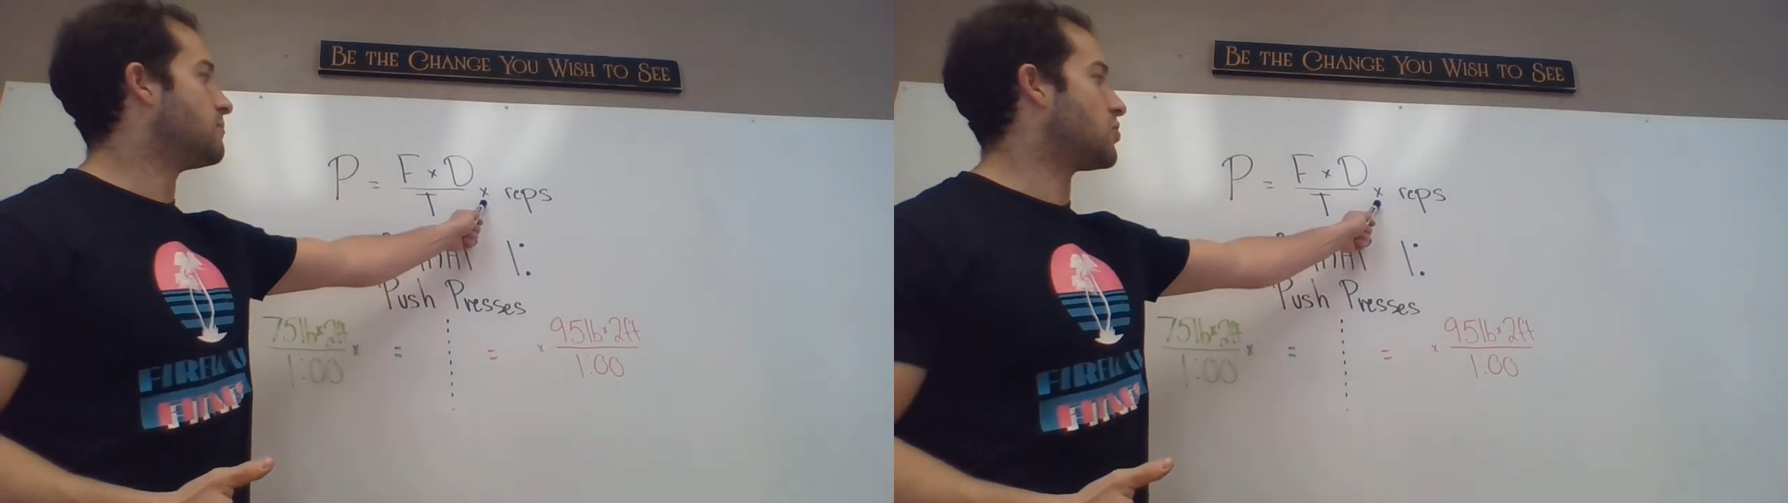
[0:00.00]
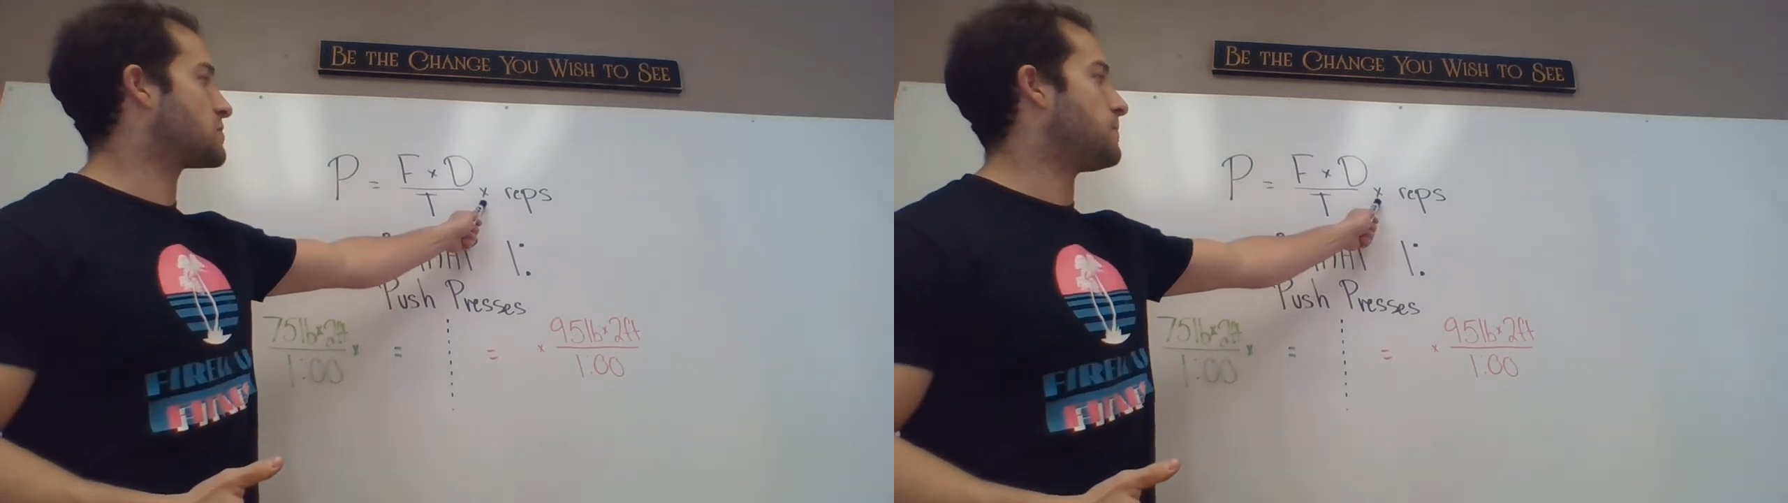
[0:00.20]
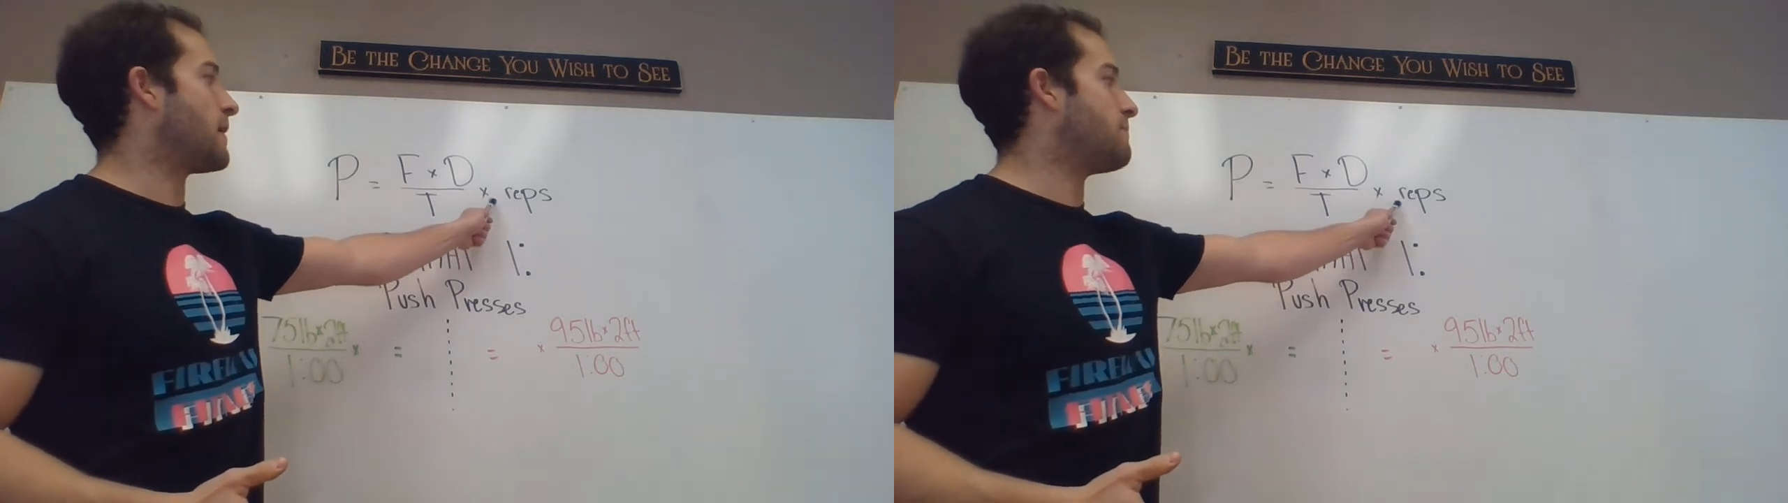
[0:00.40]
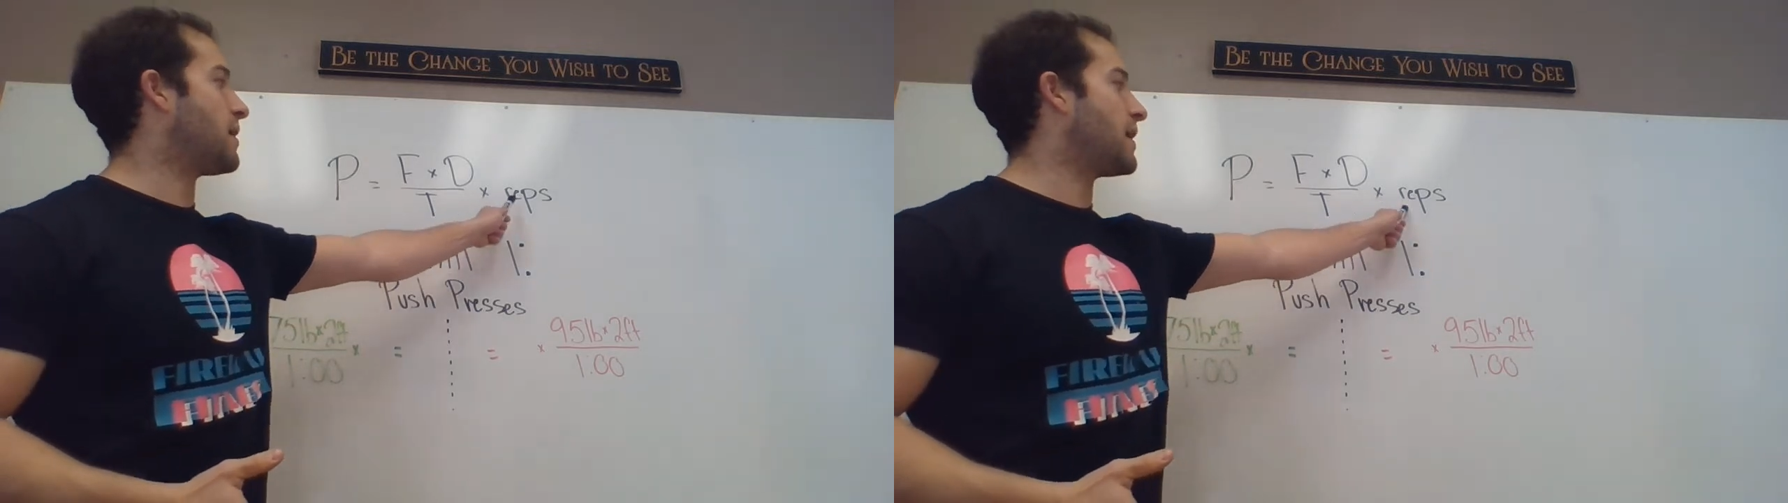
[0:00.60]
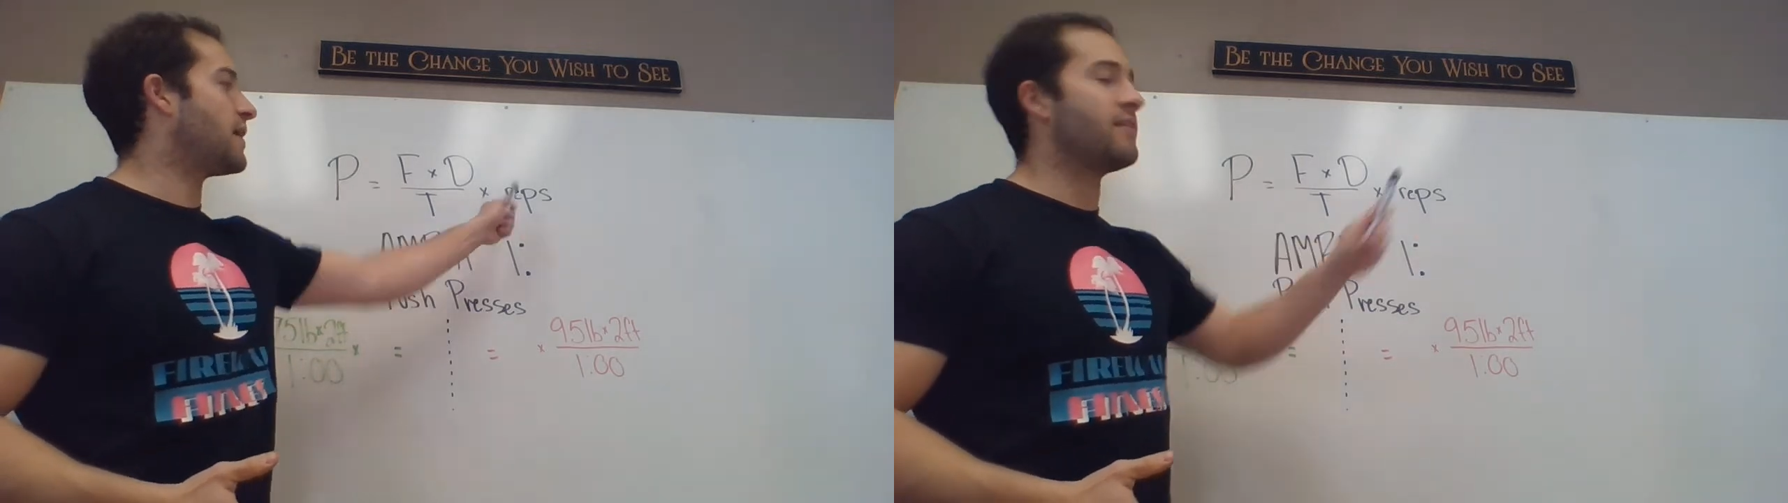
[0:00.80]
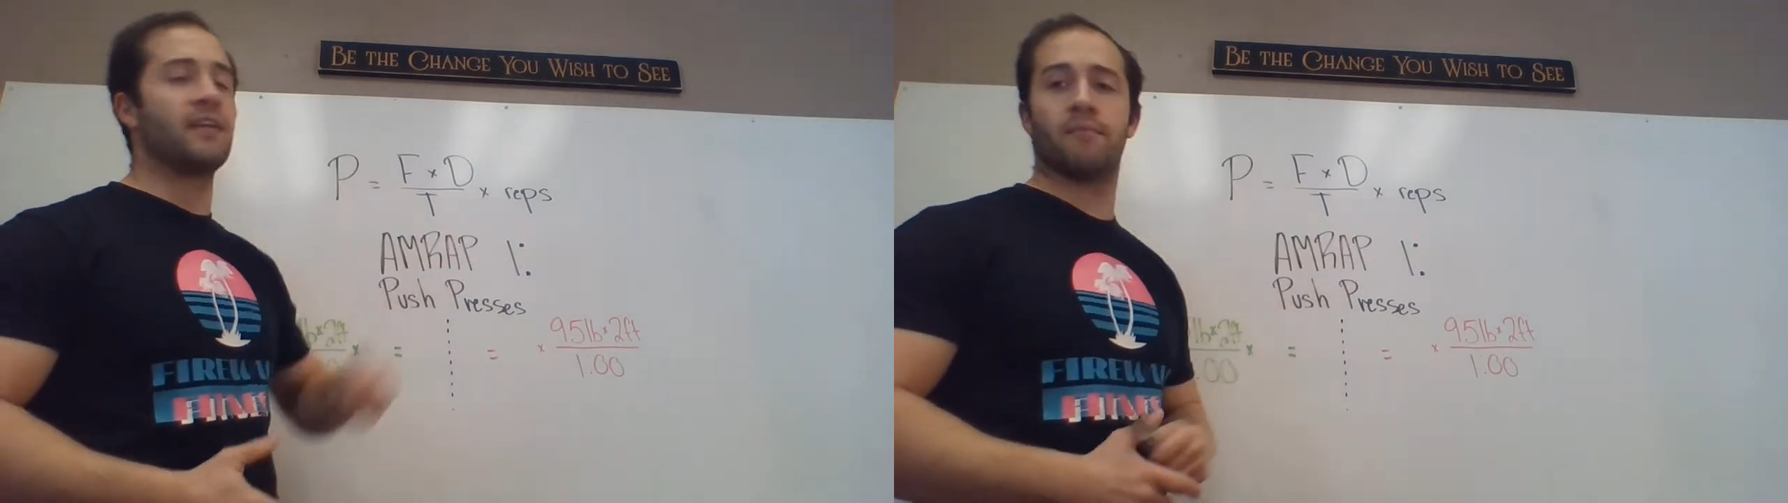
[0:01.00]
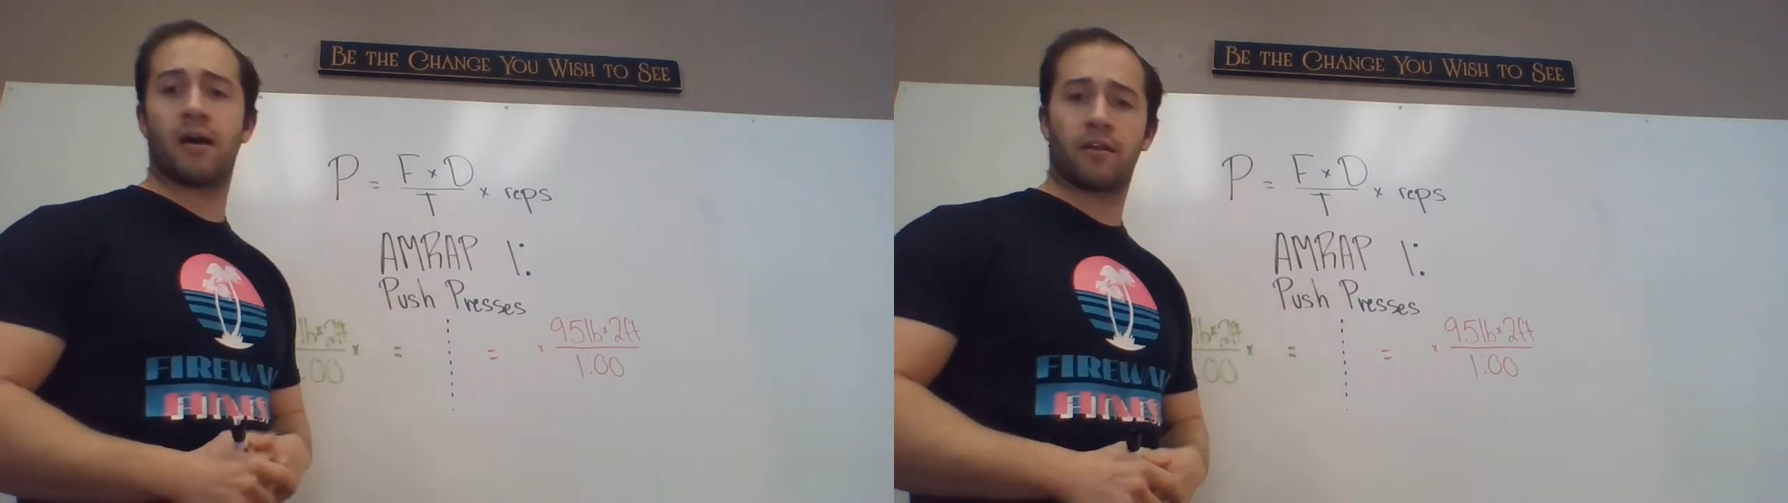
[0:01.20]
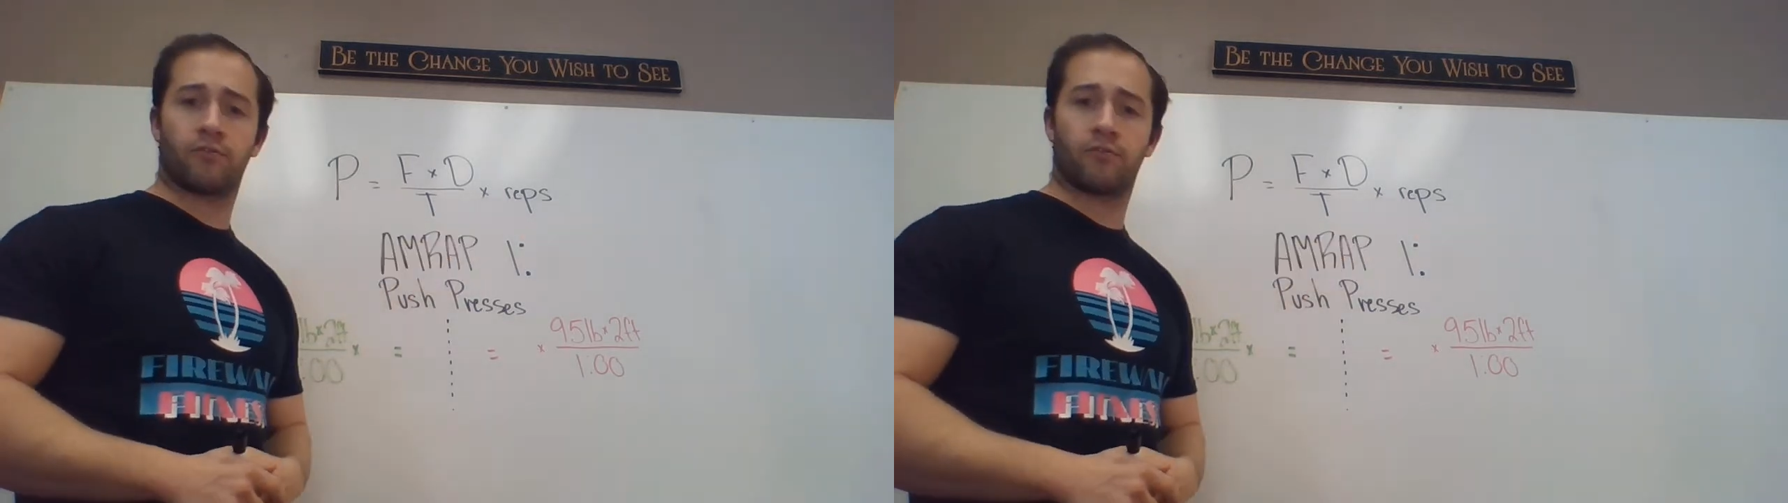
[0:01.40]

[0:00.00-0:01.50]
multiplied by the amount